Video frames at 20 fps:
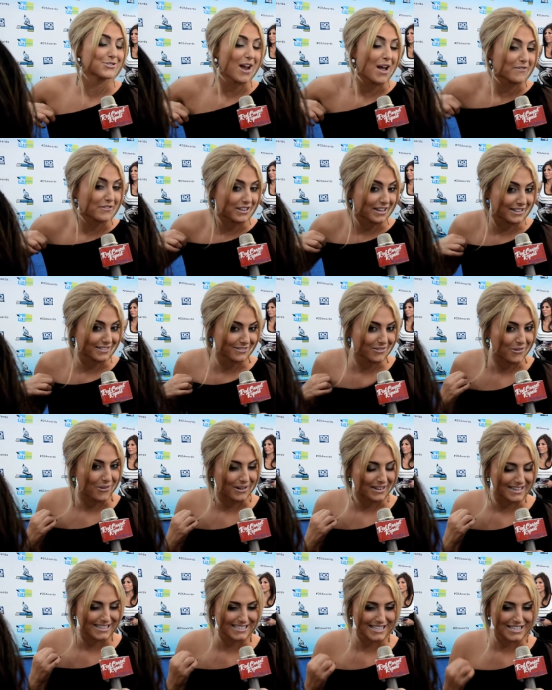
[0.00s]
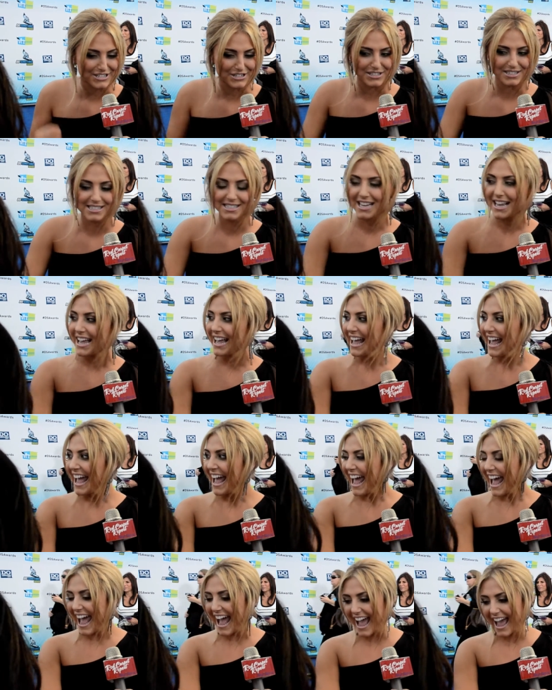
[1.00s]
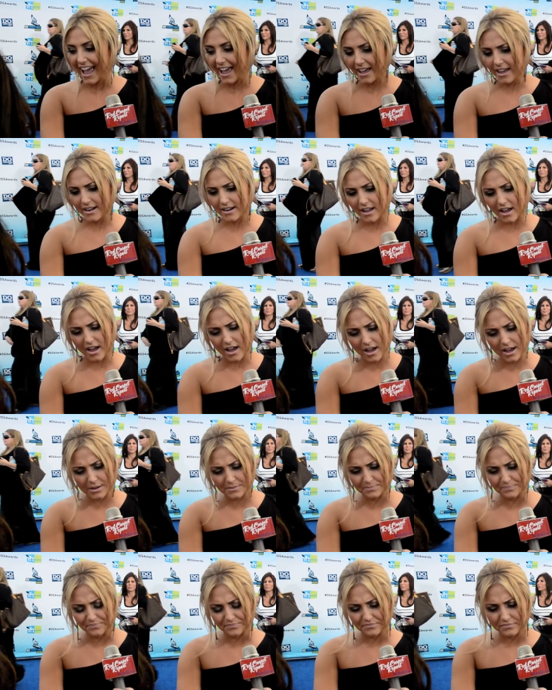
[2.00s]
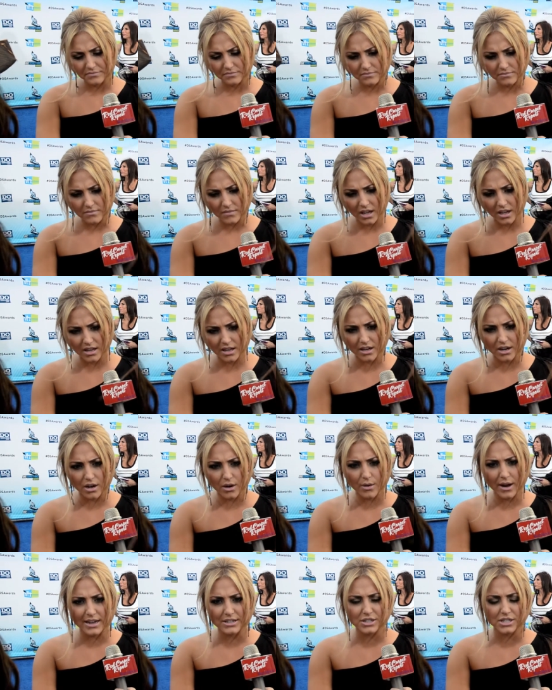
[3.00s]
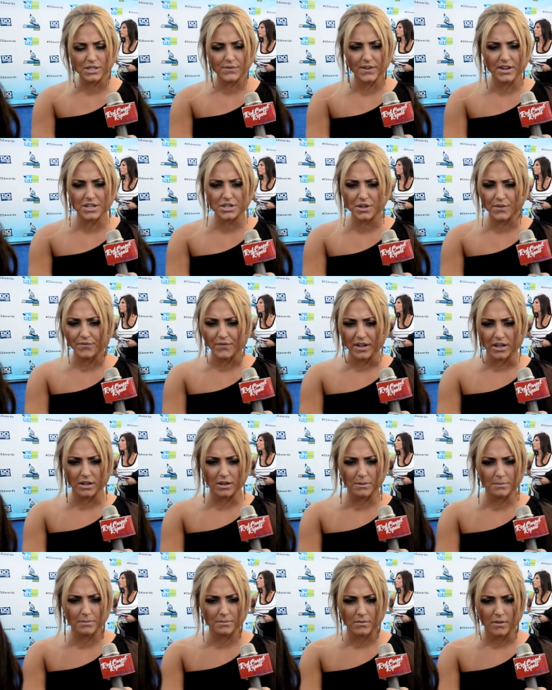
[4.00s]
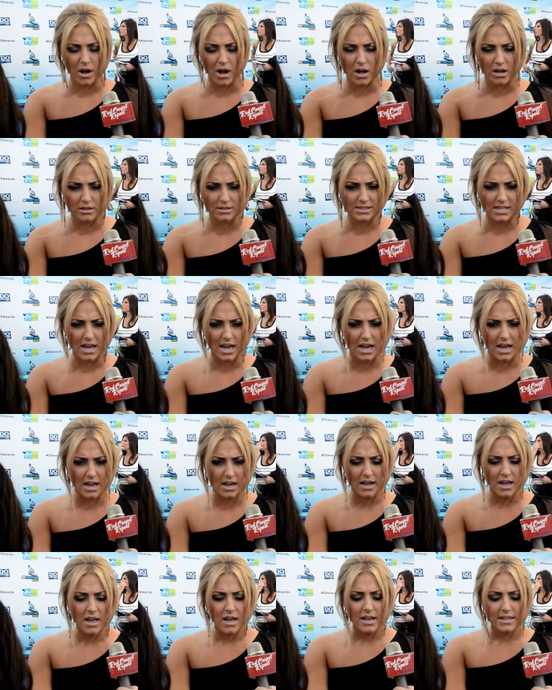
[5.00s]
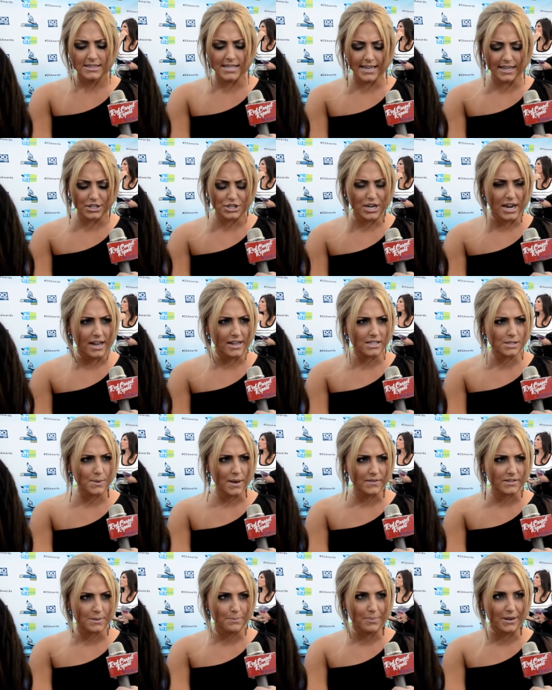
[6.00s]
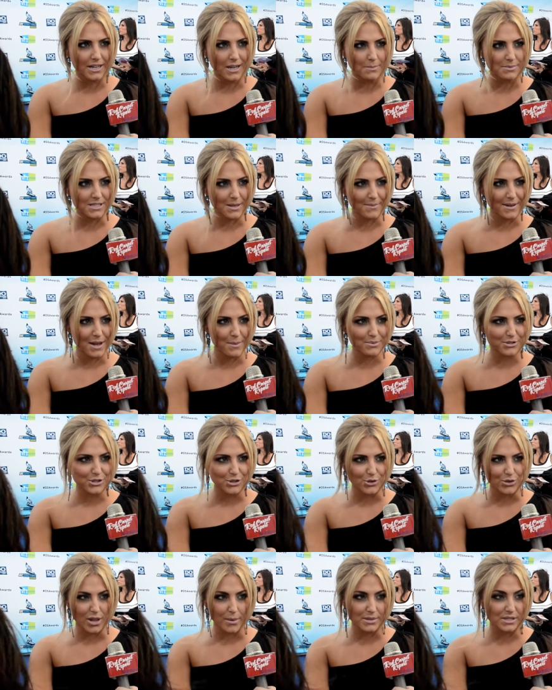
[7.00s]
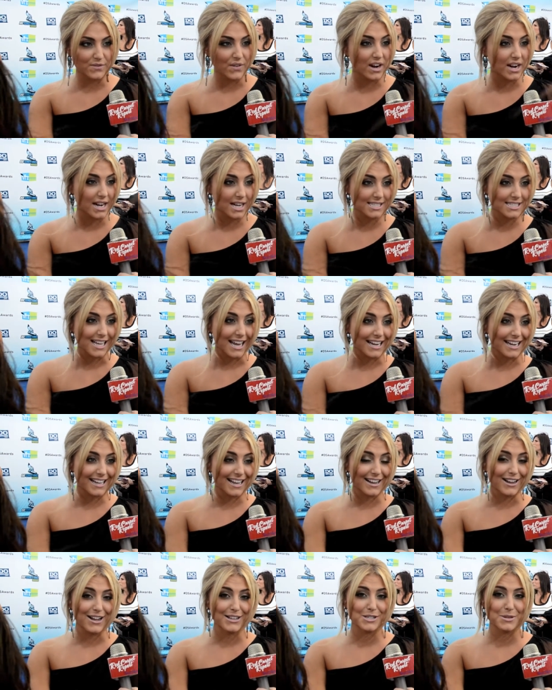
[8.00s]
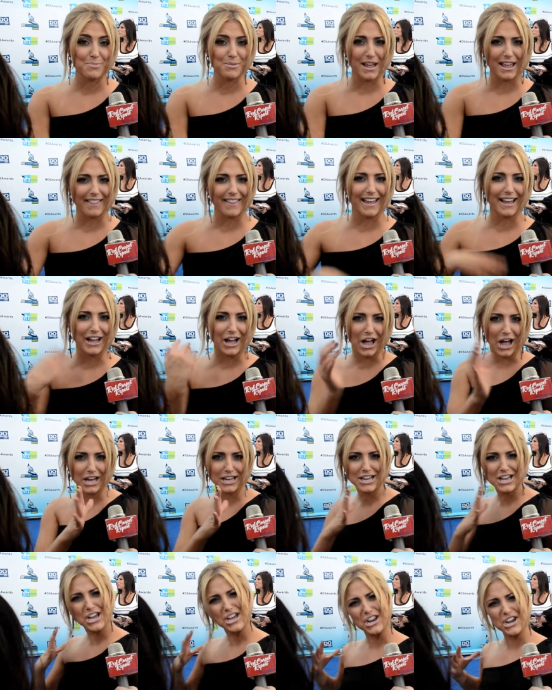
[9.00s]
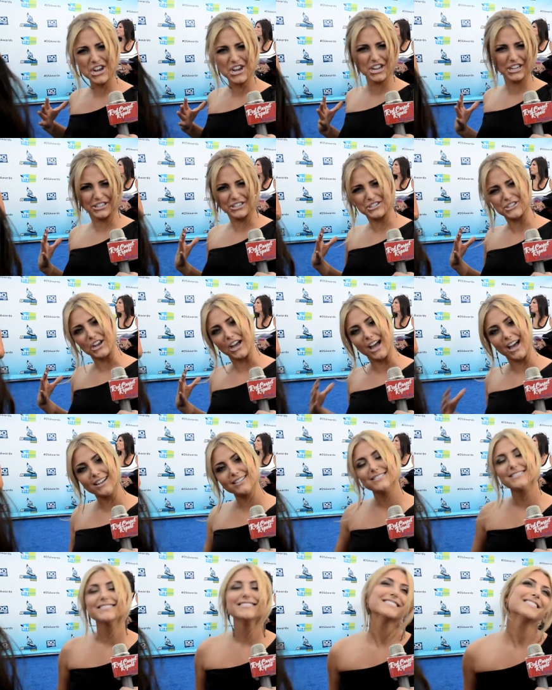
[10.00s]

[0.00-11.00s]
trafficking organizations. And, um, you know, I just finished a film called uh, Take a Chance. We have some pickups coming up soon. That was very exciting. I got to play like a ninja